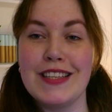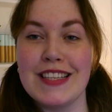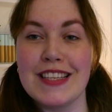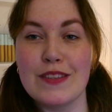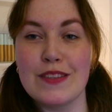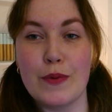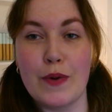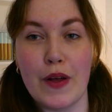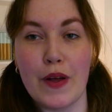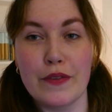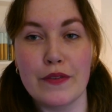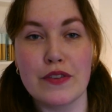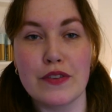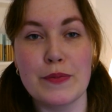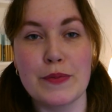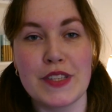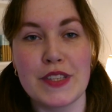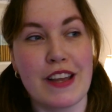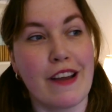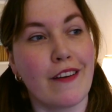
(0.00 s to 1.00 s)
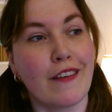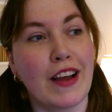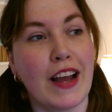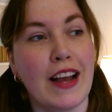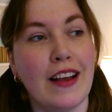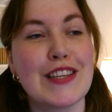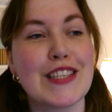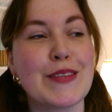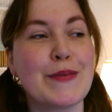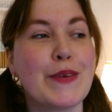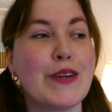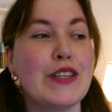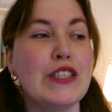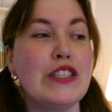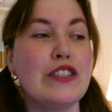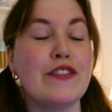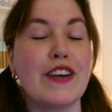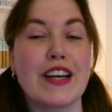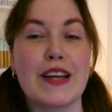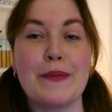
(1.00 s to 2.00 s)
is one from Sarah, so I'm going
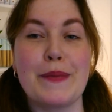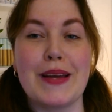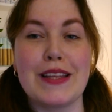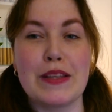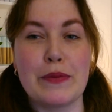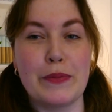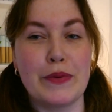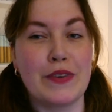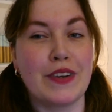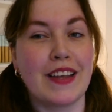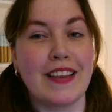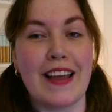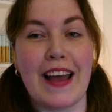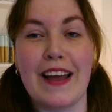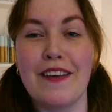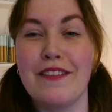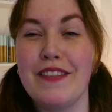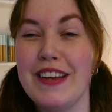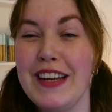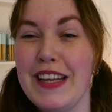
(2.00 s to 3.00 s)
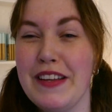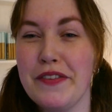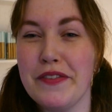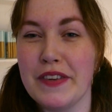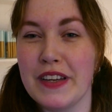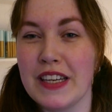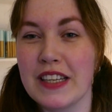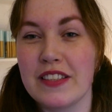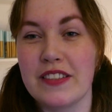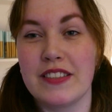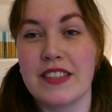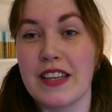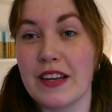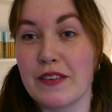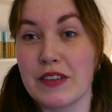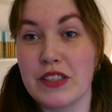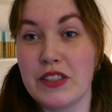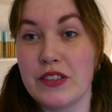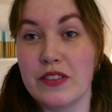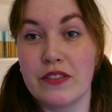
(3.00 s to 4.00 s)
to recommend a book that I really think
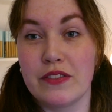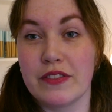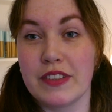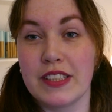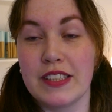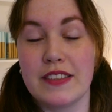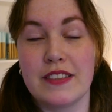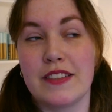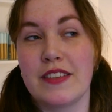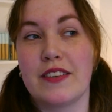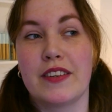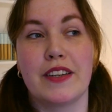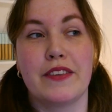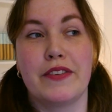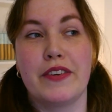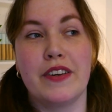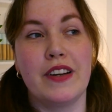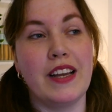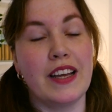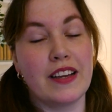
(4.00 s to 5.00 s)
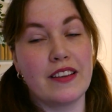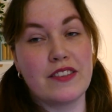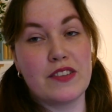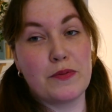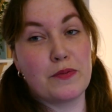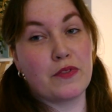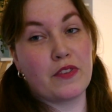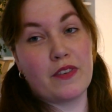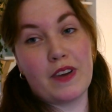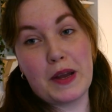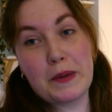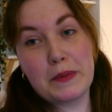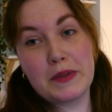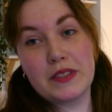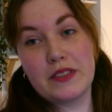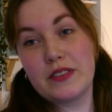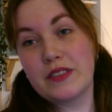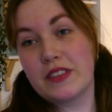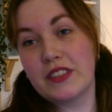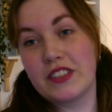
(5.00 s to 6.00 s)
Sarah should read. So if you're like a subscriber
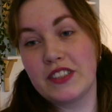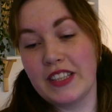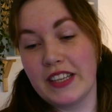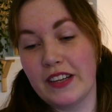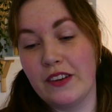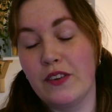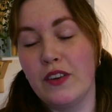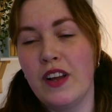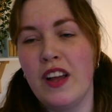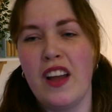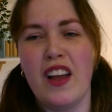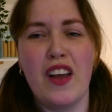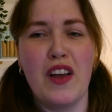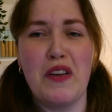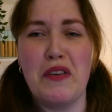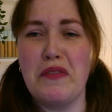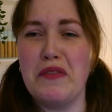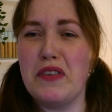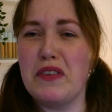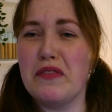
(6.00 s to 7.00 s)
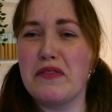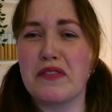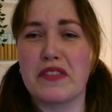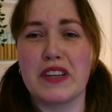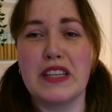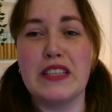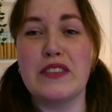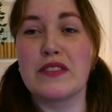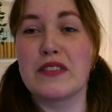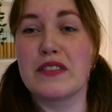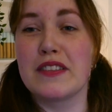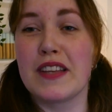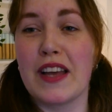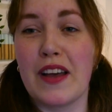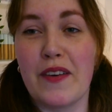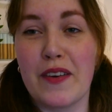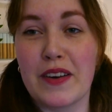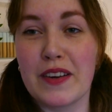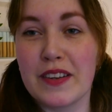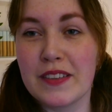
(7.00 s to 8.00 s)
to her channel, feel free to
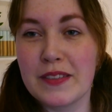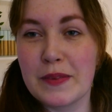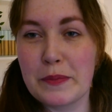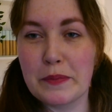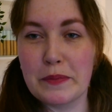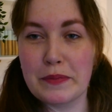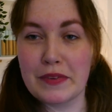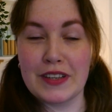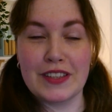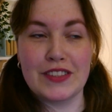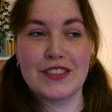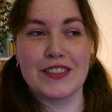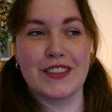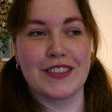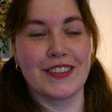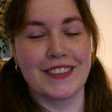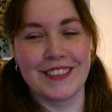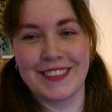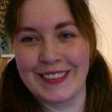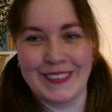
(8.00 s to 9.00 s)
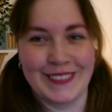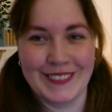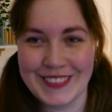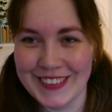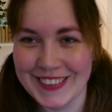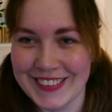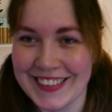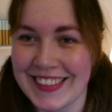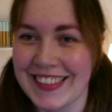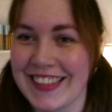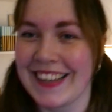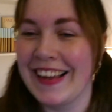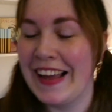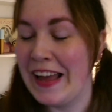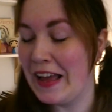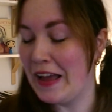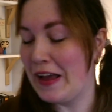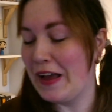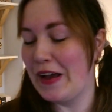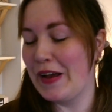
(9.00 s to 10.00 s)
tell her, pressure her, no, I'm just kidding.
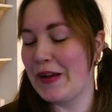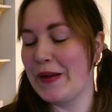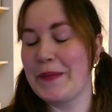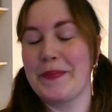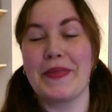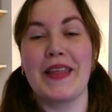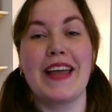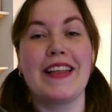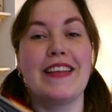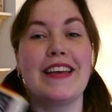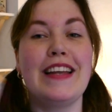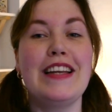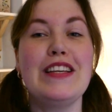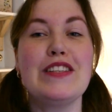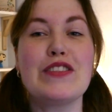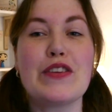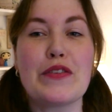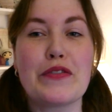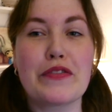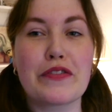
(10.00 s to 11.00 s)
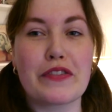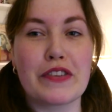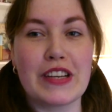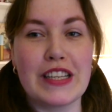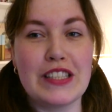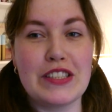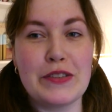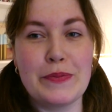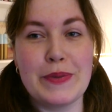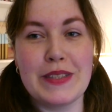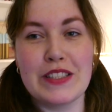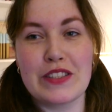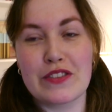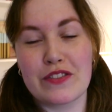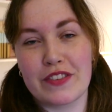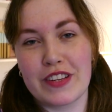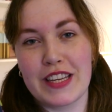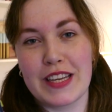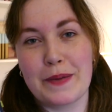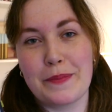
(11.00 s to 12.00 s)
And that is Frenchman's
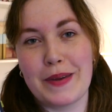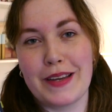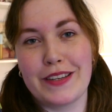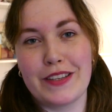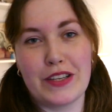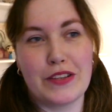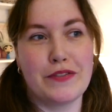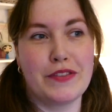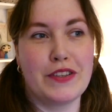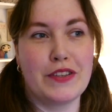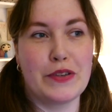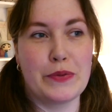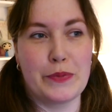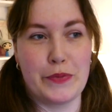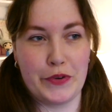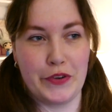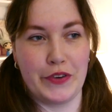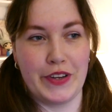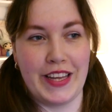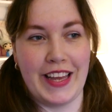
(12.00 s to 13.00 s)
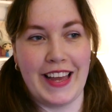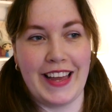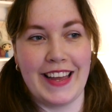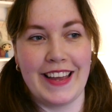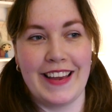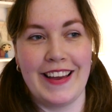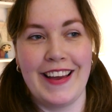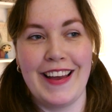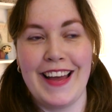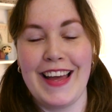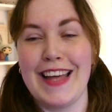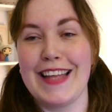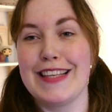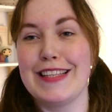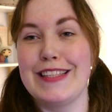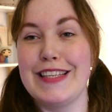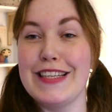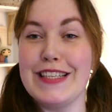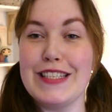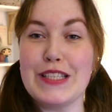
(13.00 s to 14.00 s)
Creek by Daphne du Maurier.
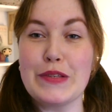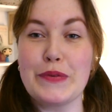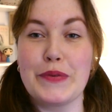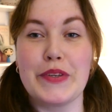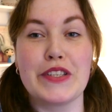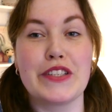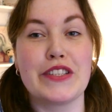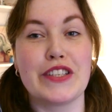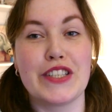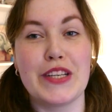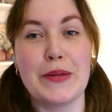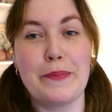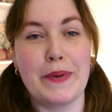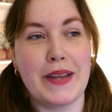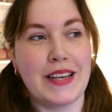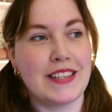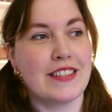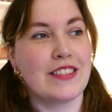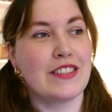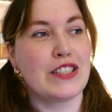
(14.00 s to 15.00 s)
This was such a pleasant